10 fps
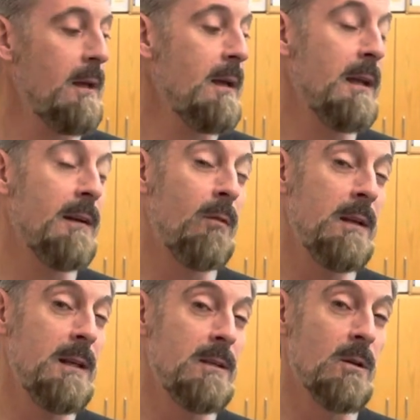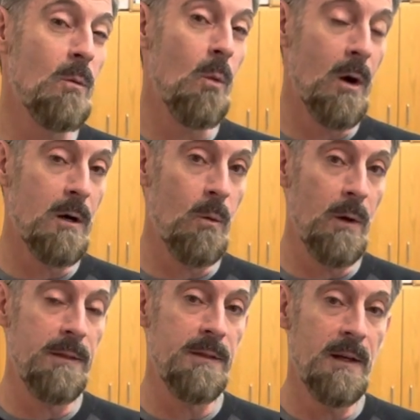And if we need to work
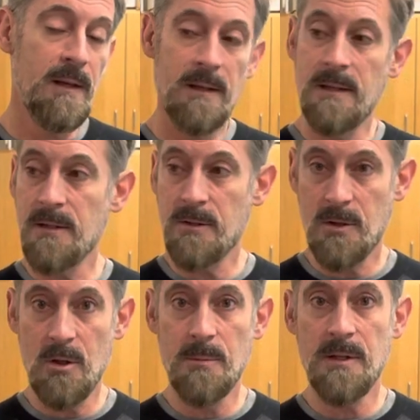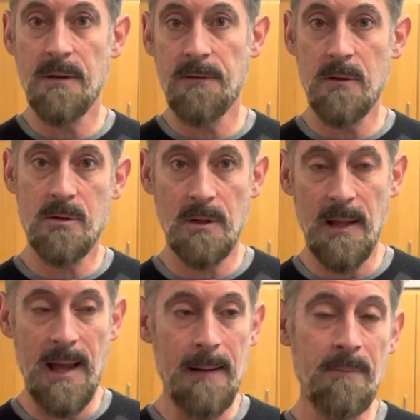with these tubes in a future
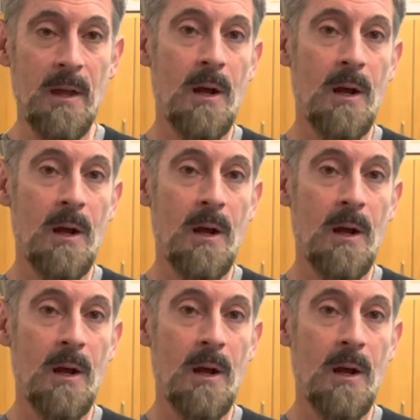lab,